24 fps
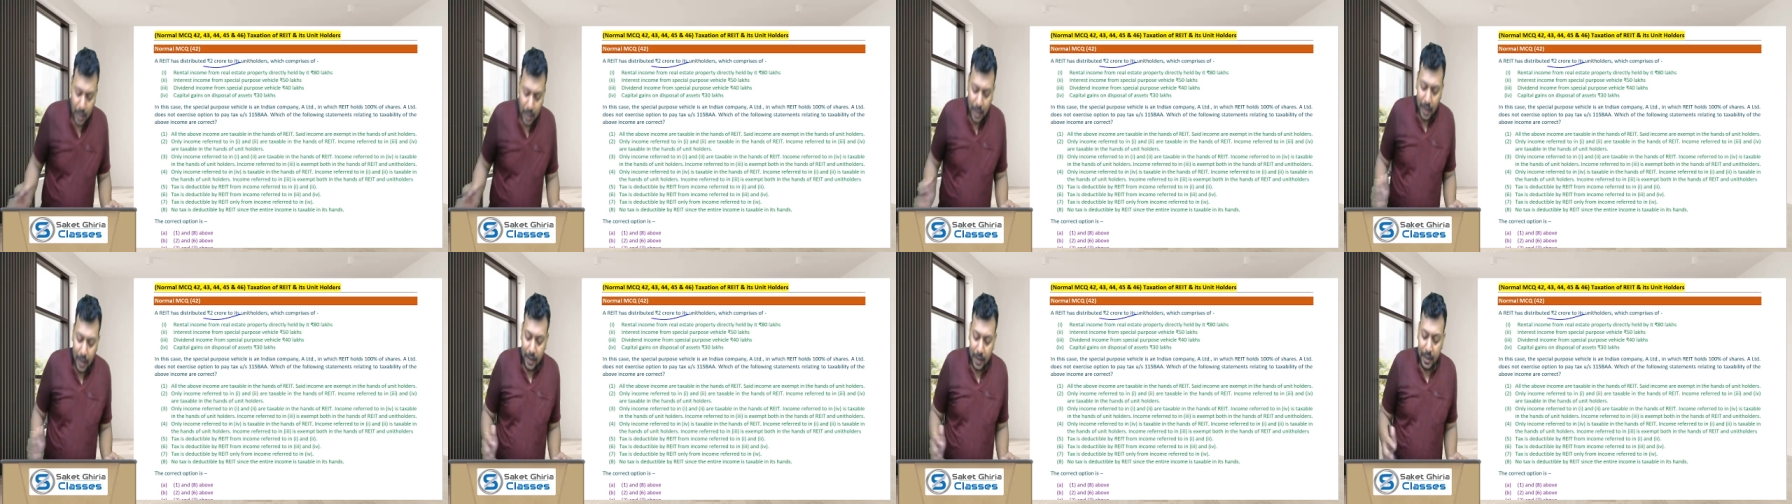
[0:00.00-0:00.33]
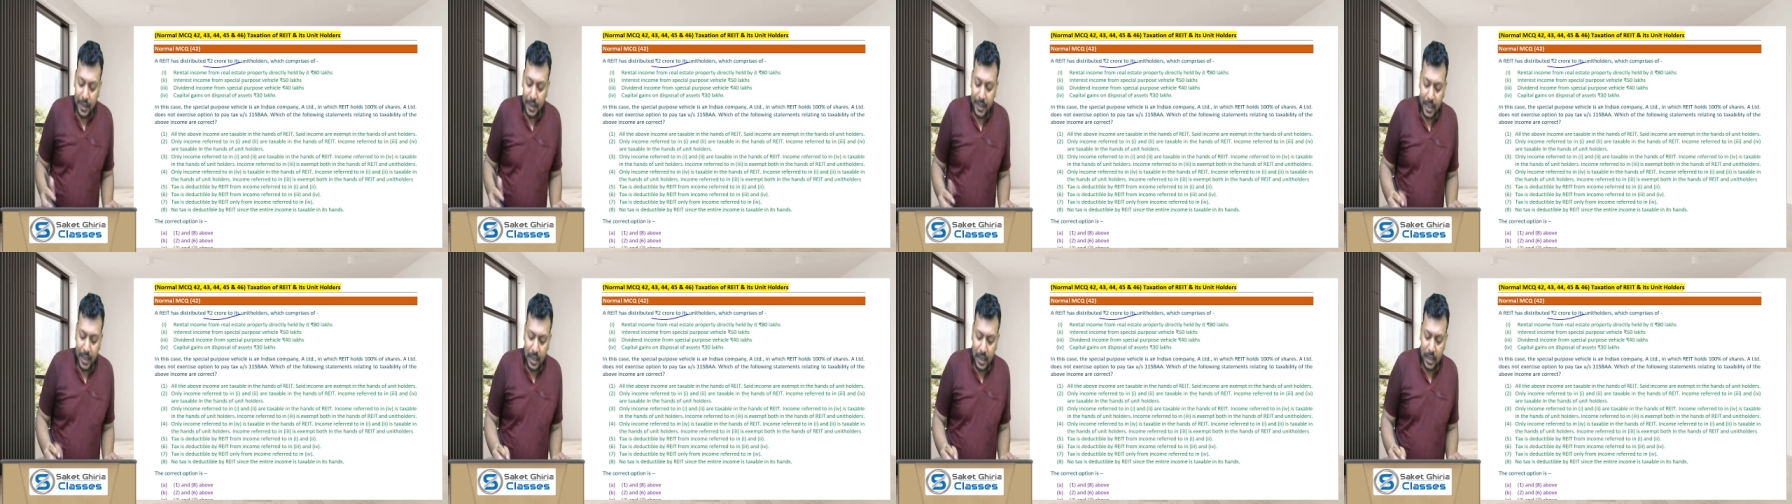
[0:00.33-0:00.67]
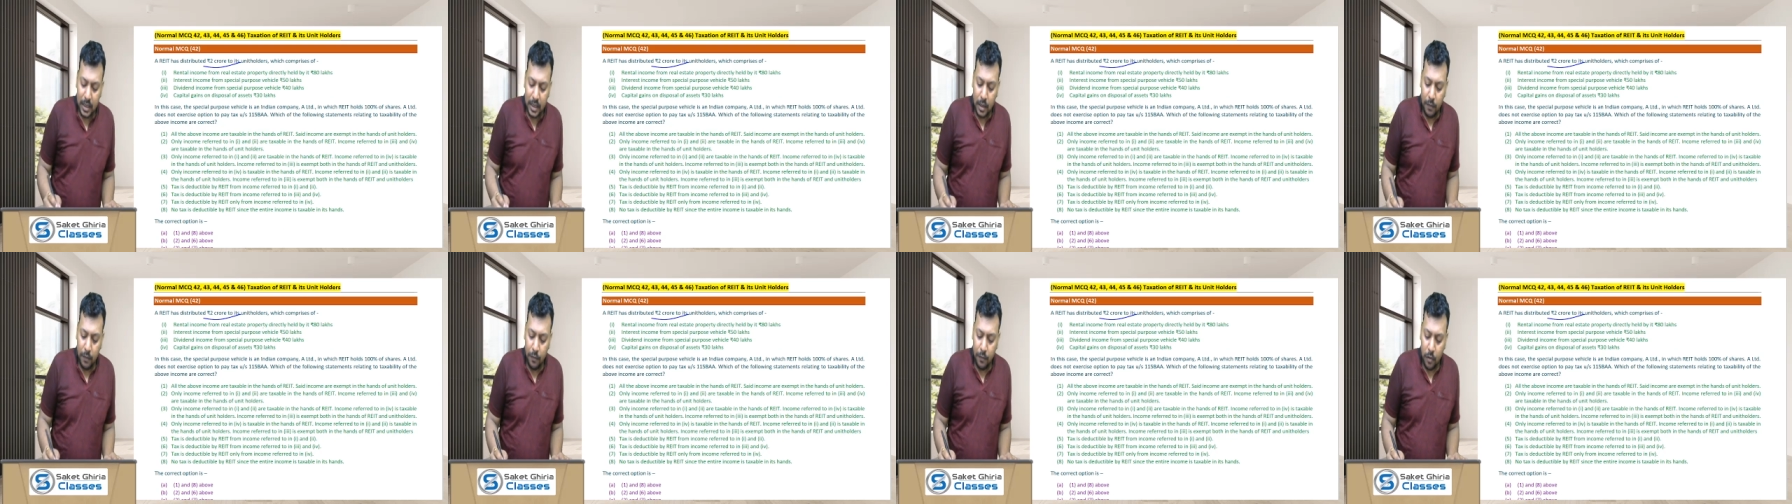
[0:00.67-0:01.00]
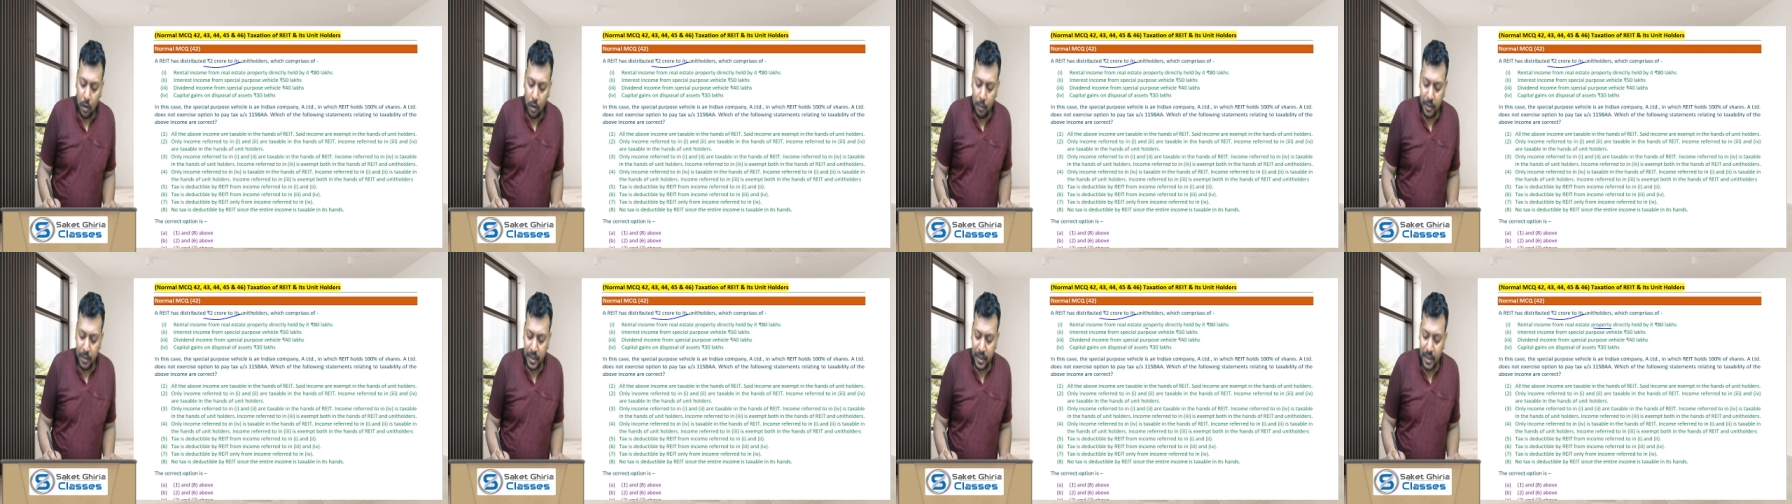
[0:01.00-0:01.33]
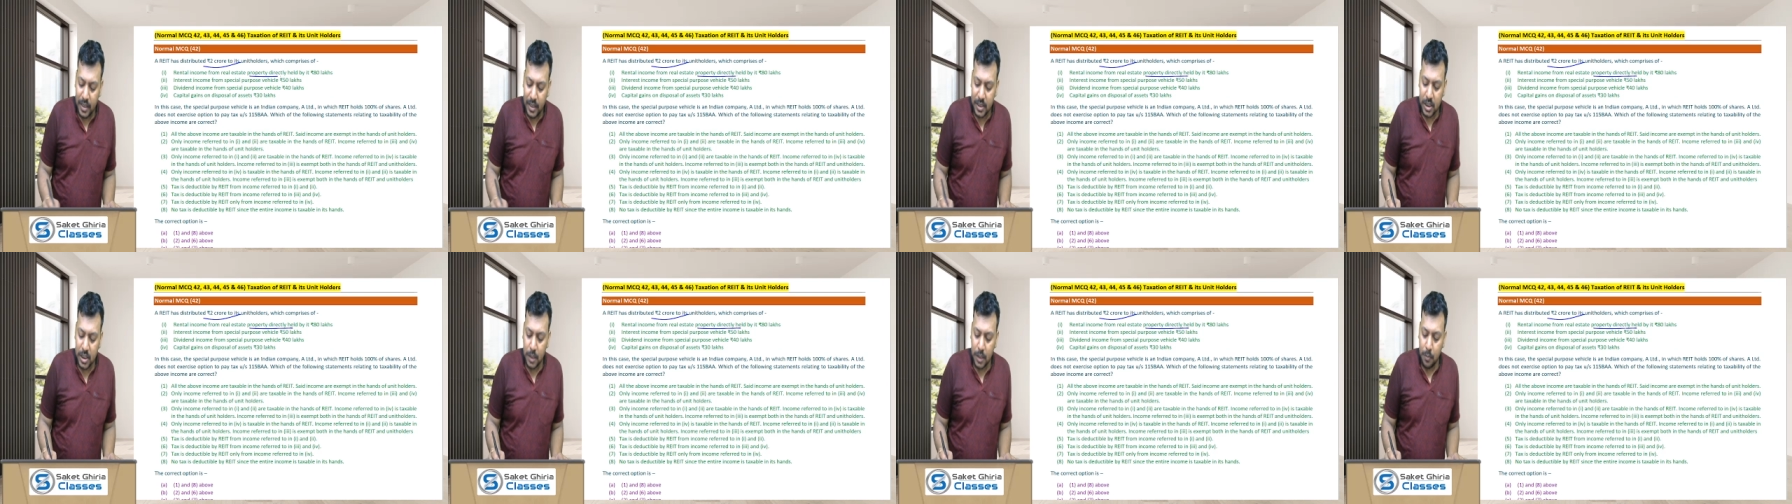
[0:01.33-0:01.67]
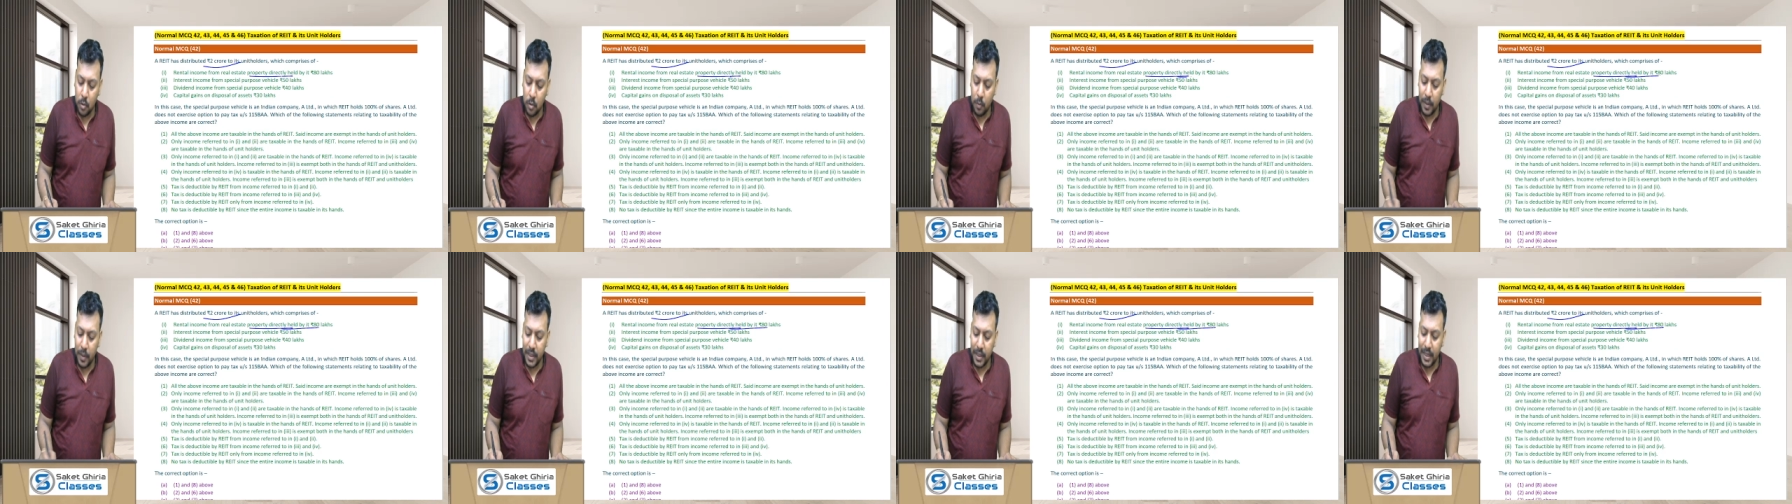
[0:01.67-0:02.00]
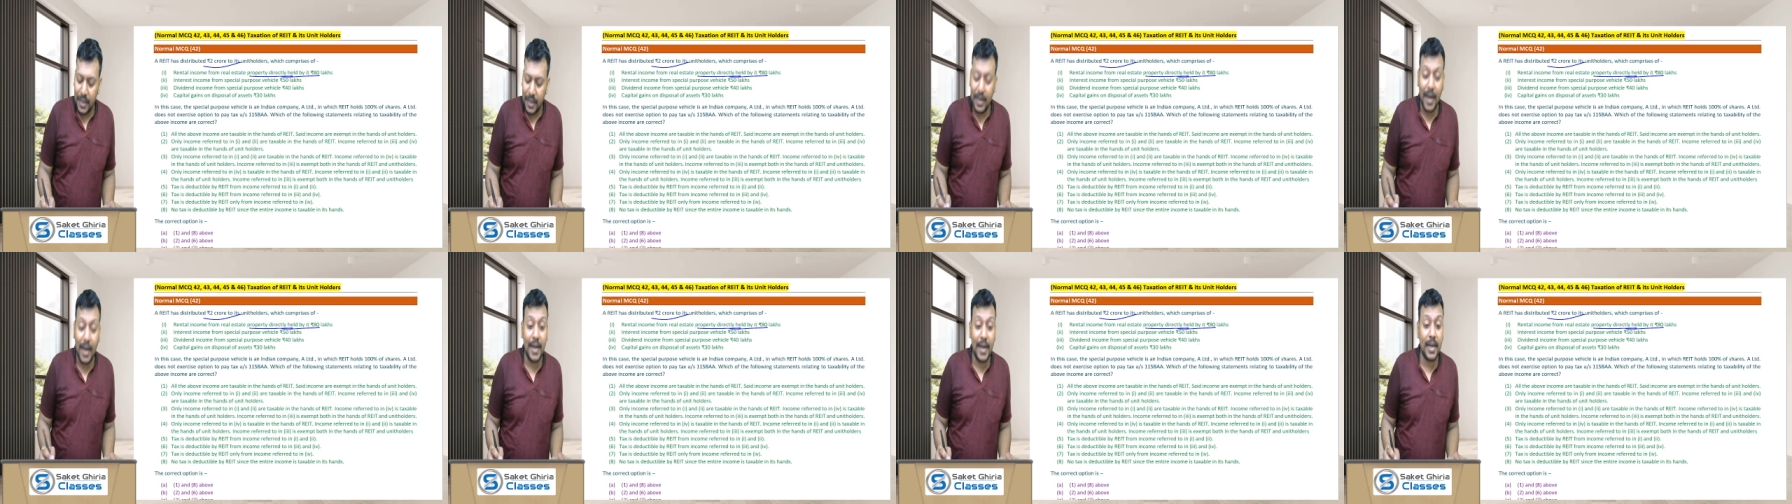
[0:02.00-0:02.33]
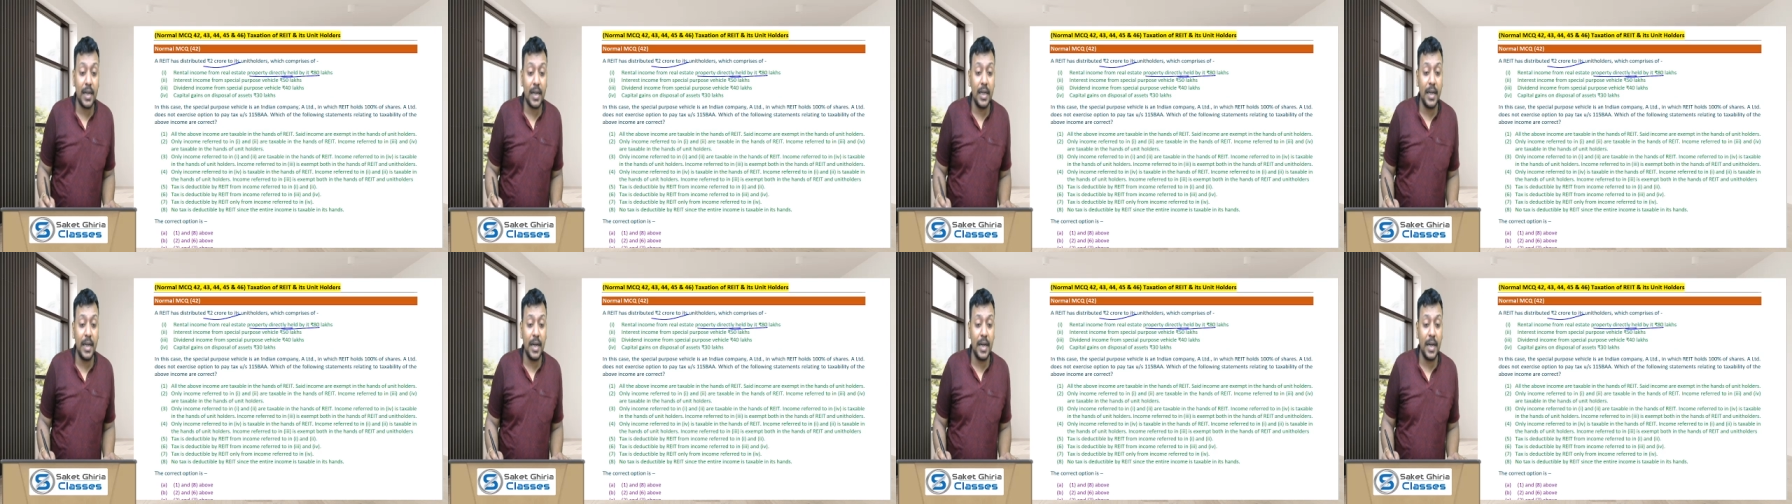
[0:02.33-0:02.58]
Rental income from real estate property directly